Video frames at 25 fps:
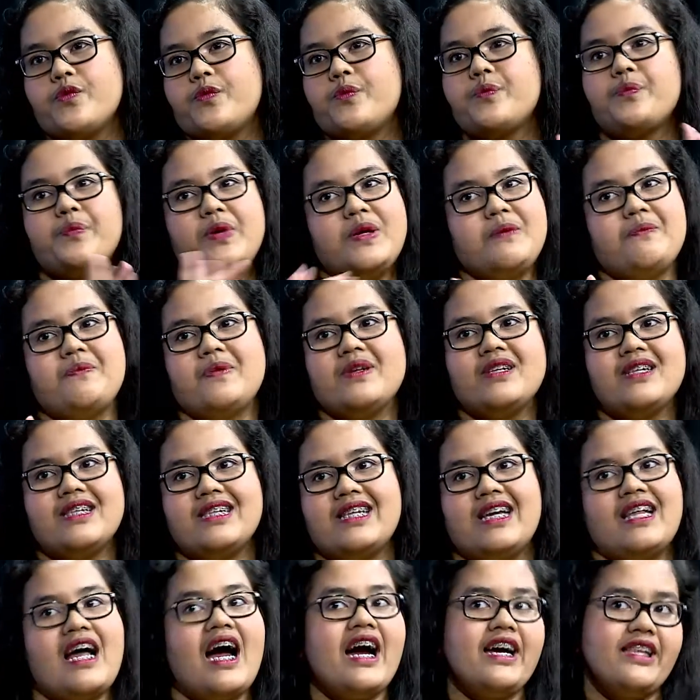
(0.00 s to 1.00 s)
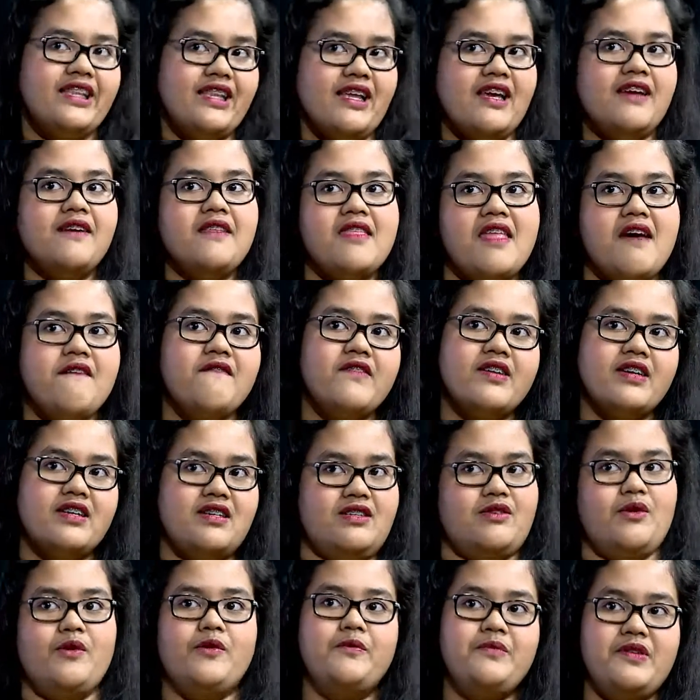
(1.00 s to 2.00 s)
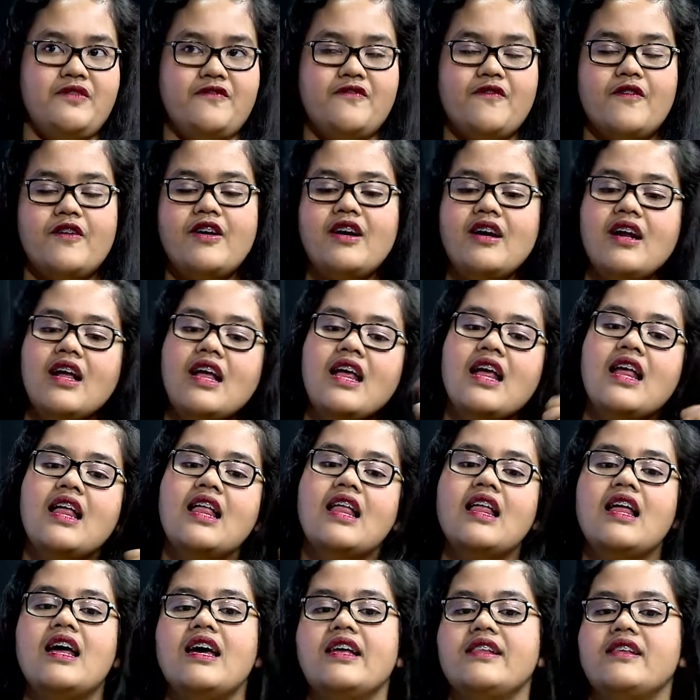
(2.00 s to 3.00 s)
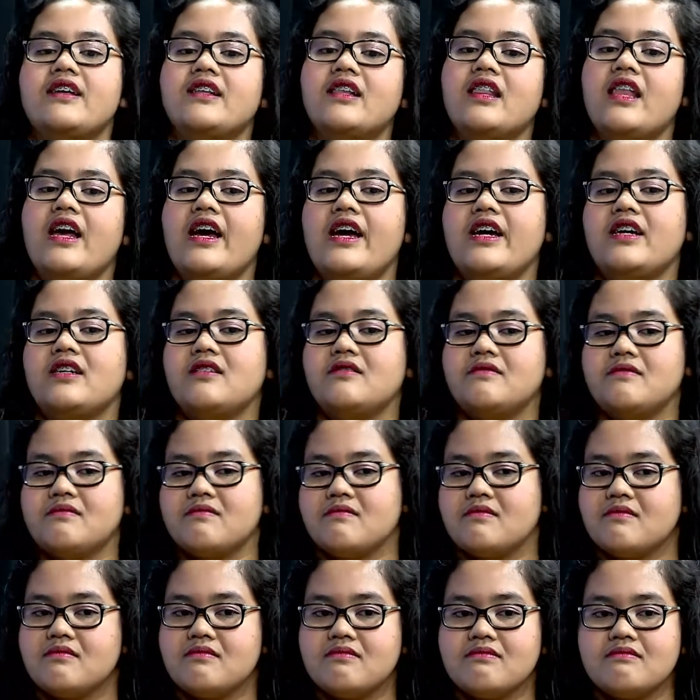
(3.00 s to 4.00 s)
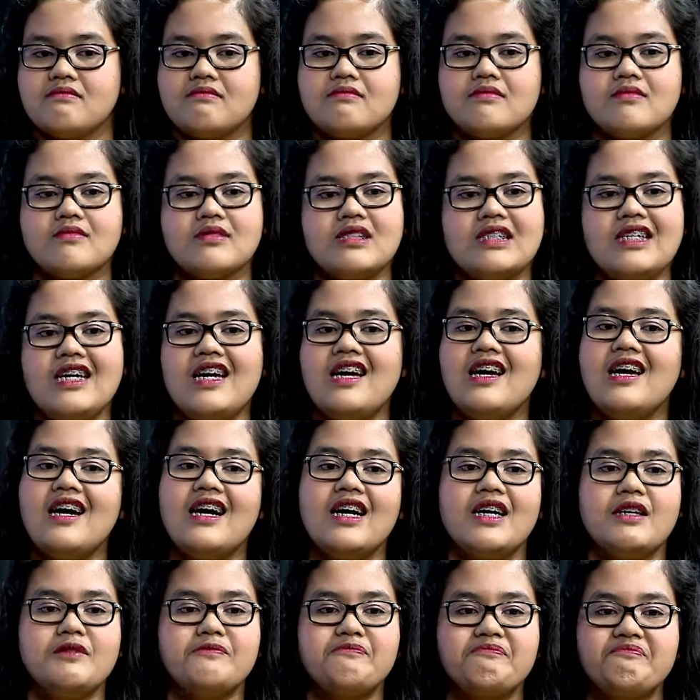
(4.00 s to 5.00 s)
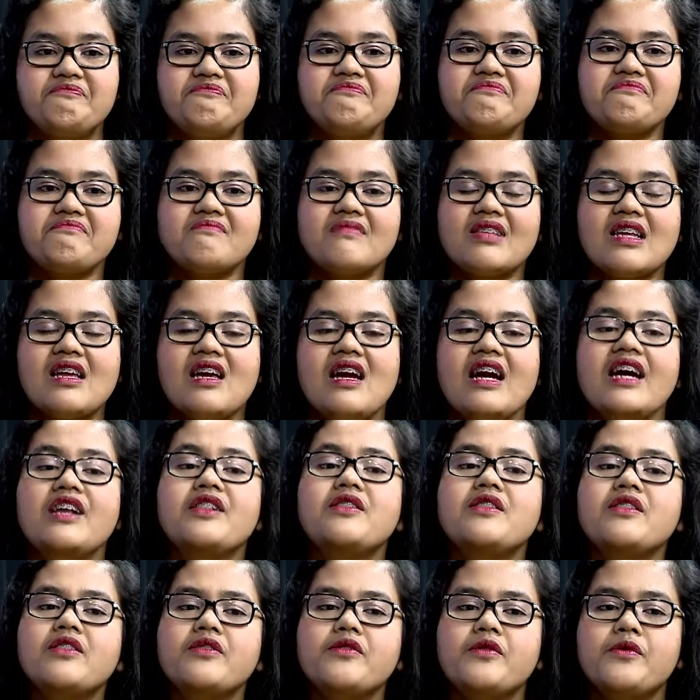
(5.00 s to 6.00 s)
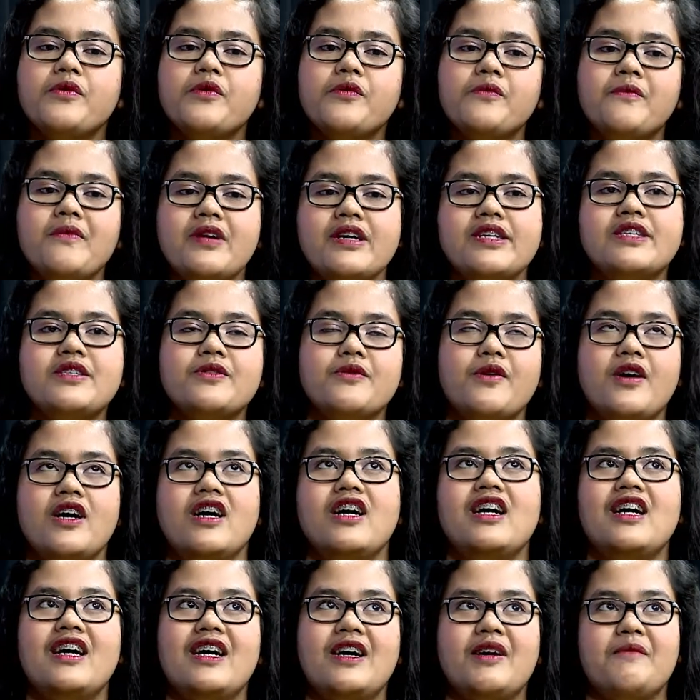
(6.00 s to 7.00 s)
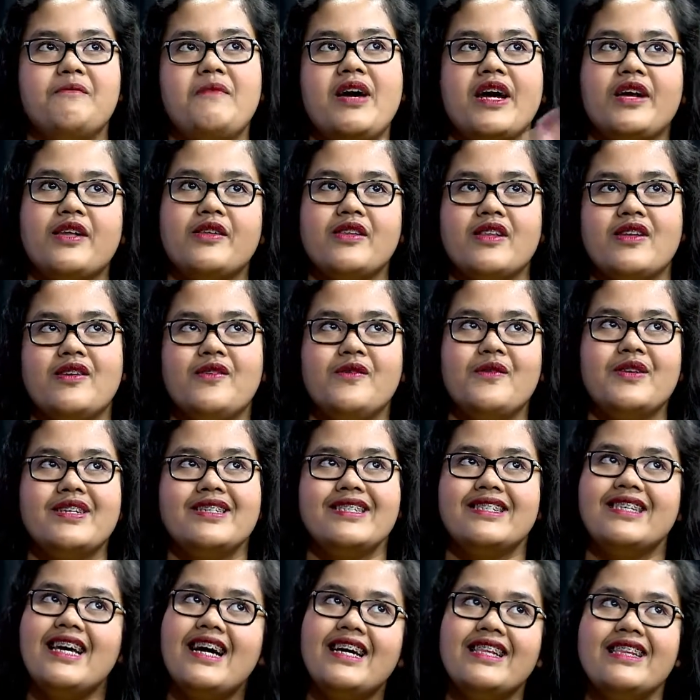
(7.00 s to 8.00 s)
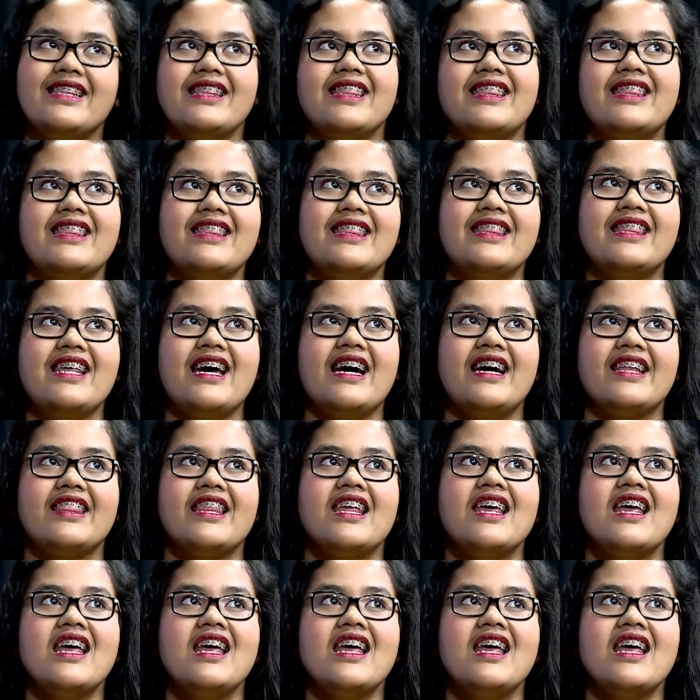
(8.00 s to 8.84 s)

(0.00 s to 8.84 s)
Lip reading: people that I never know before, and then like, yeah, and was then that